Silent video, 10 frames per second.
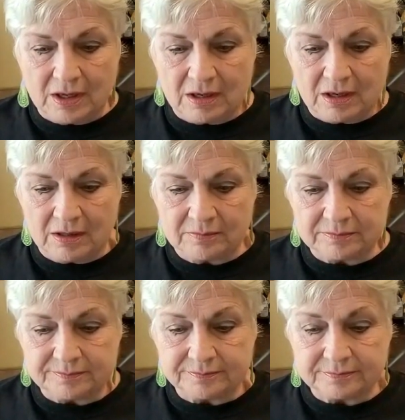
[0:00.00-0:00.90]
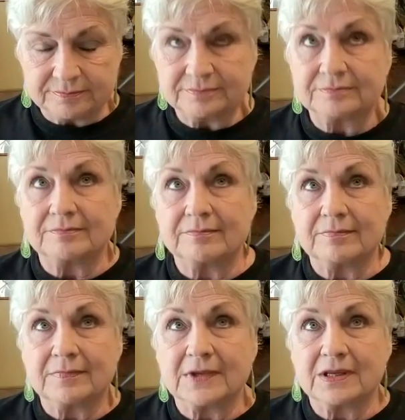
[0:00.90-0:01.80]
um,
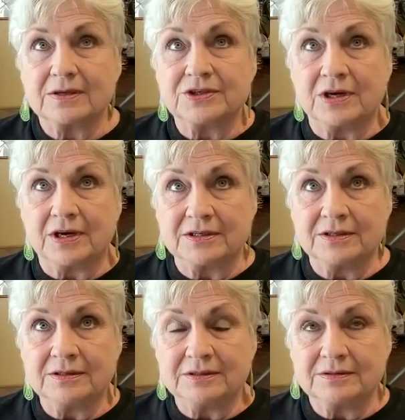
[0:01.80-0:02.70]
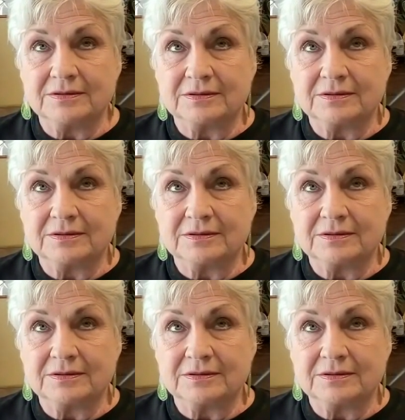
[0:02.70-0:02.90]
Dutton,